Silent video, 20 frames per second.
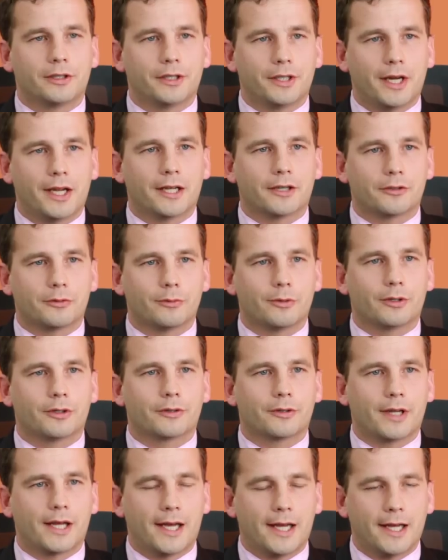and ACT
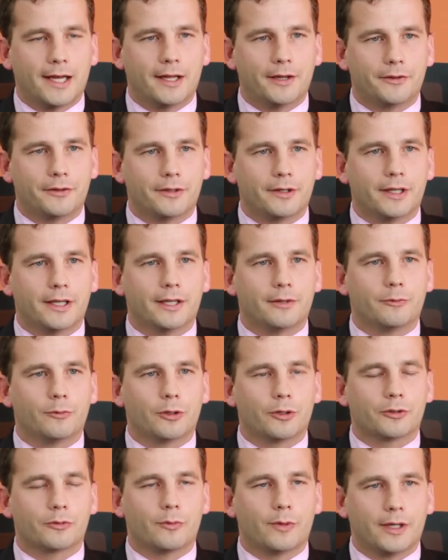worked hard and
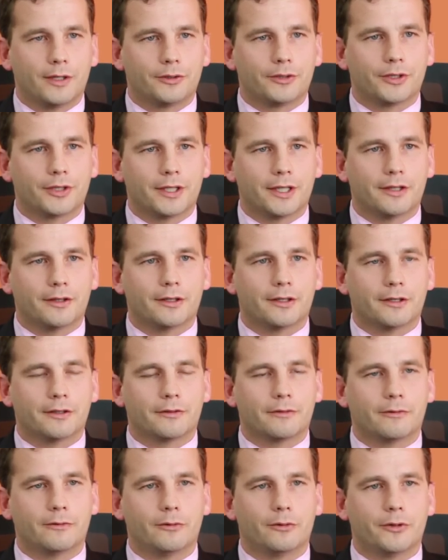worked well together
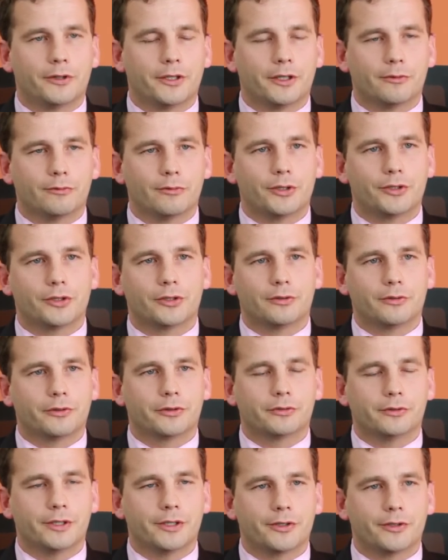for the original
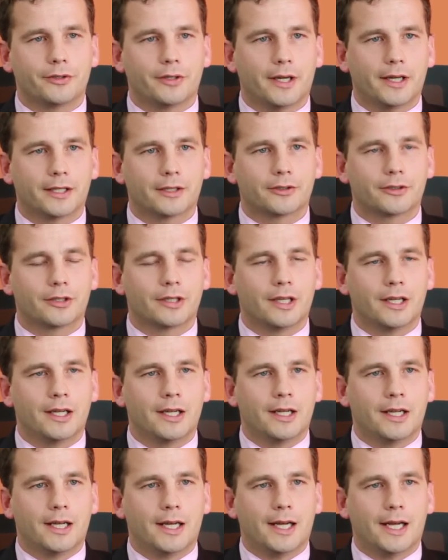3 strikes,
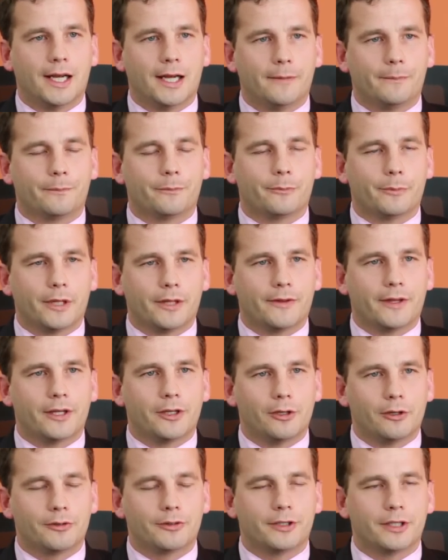but they
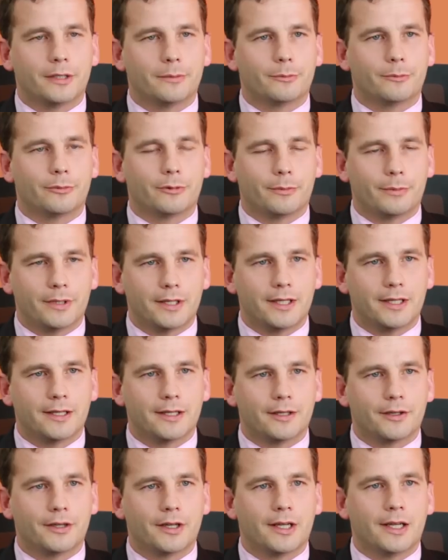don't seem
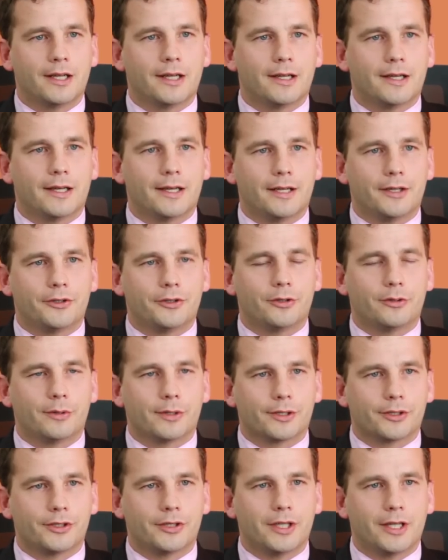prepared to
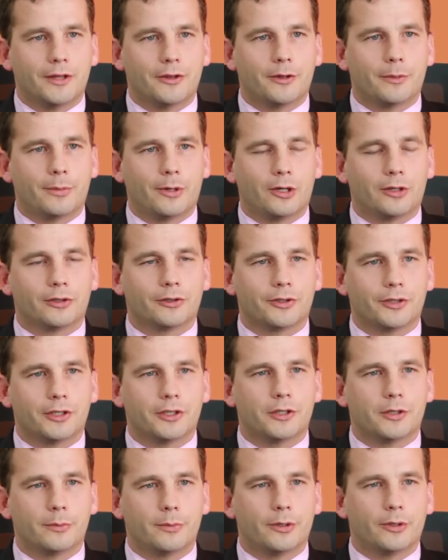extend the
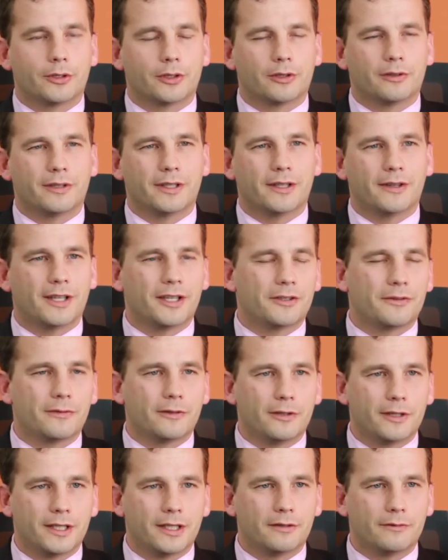policy to burglary, and that's
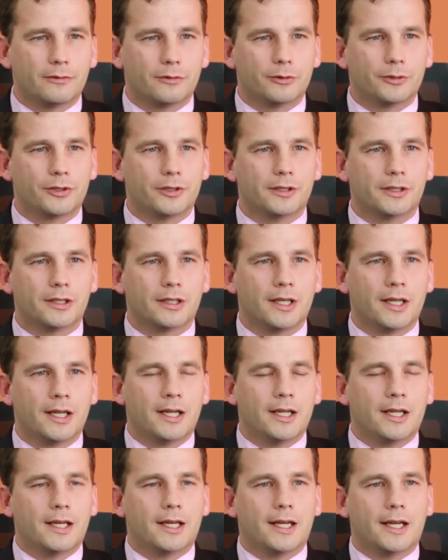very unfortunate.
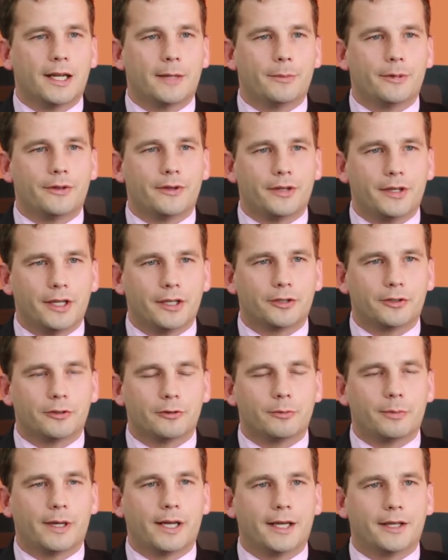But the
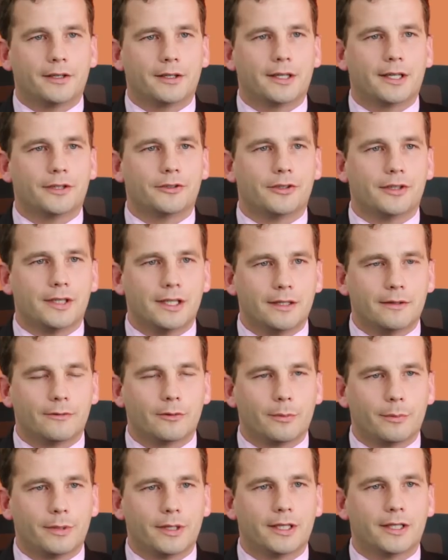National Party has
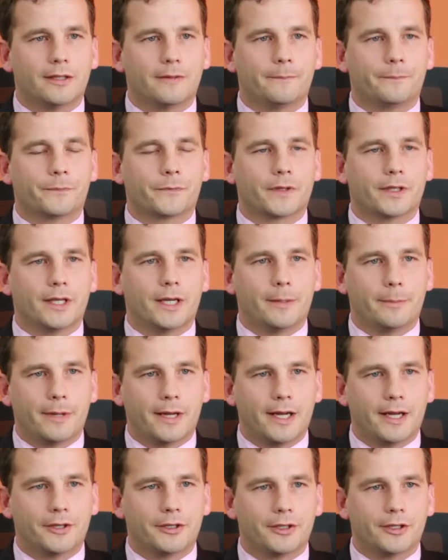never been a
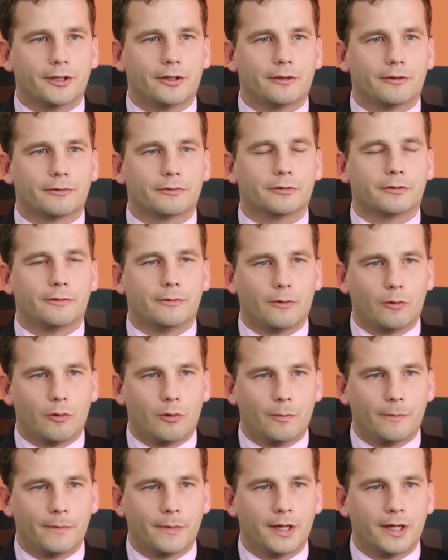party of
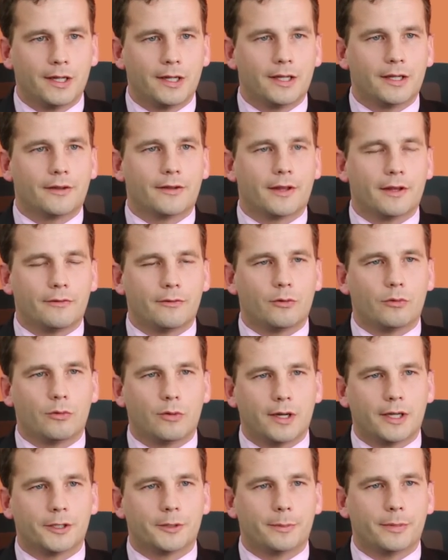reform. They've
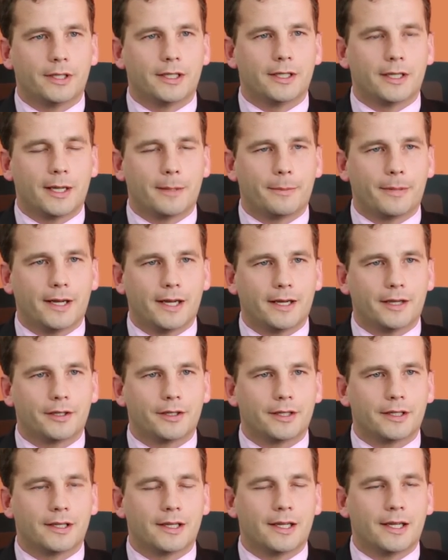always been a
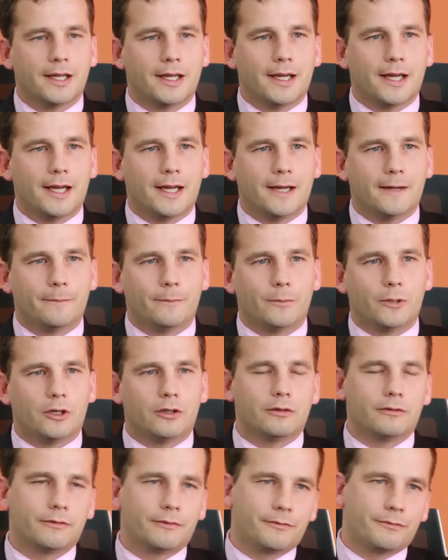party
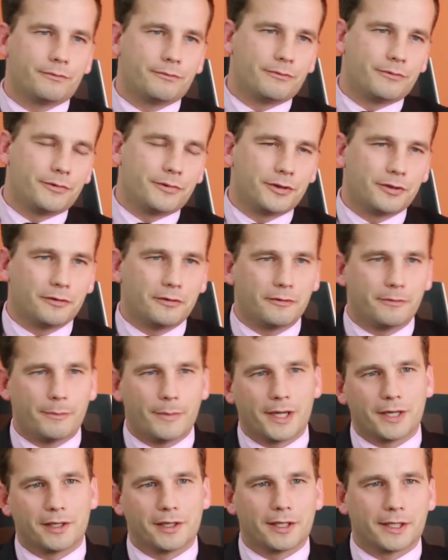of sort of
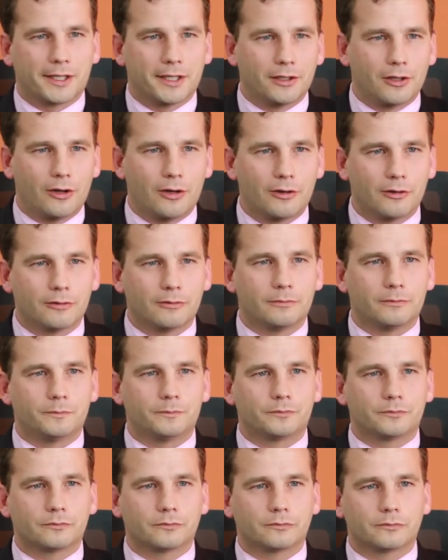muddling along.
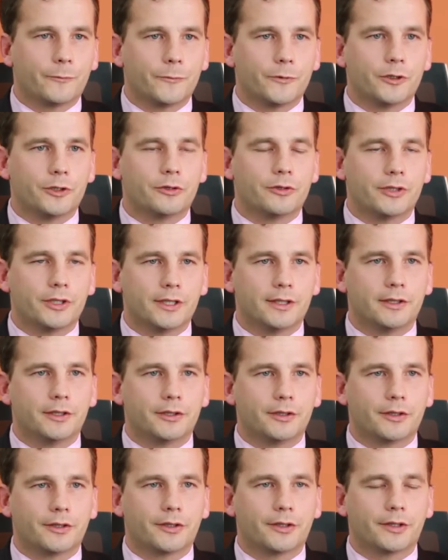New
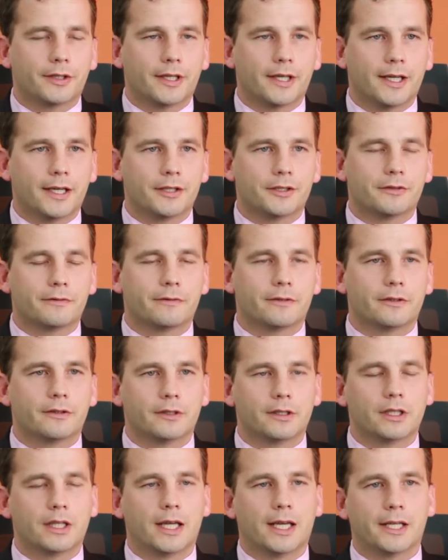Zealand has a
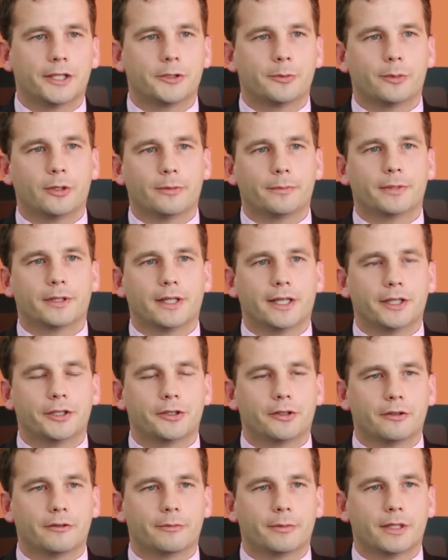very large
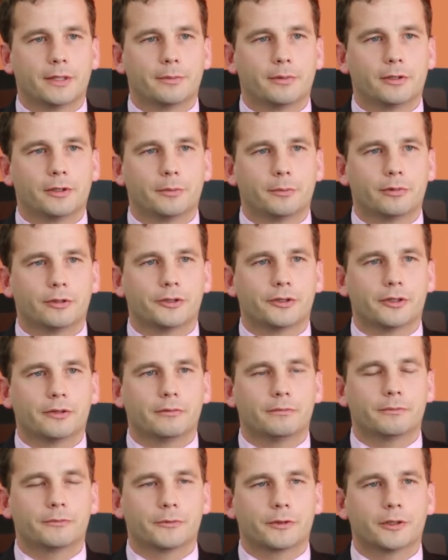population of people in prison
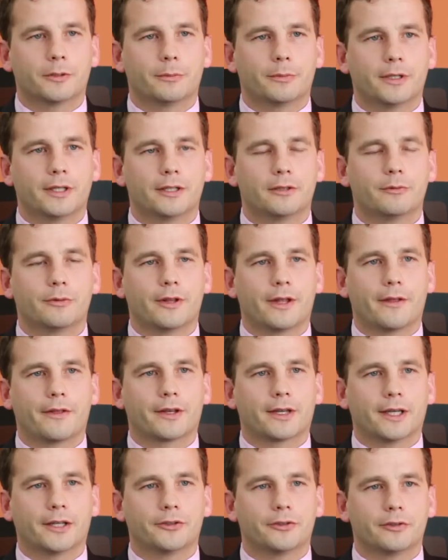compared with
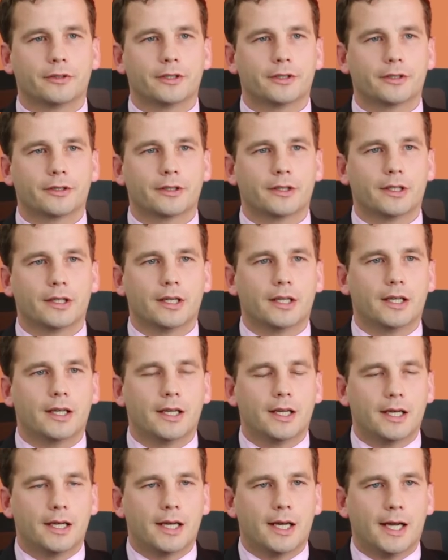other countries.
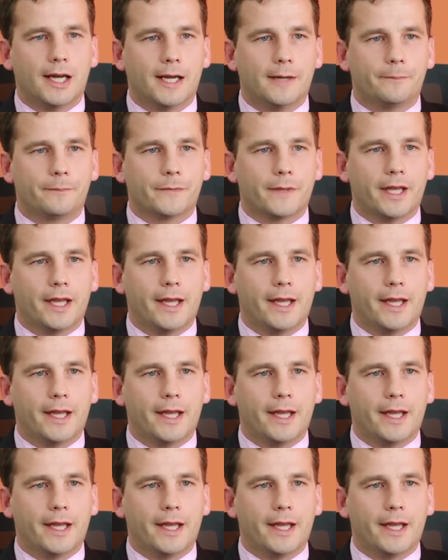And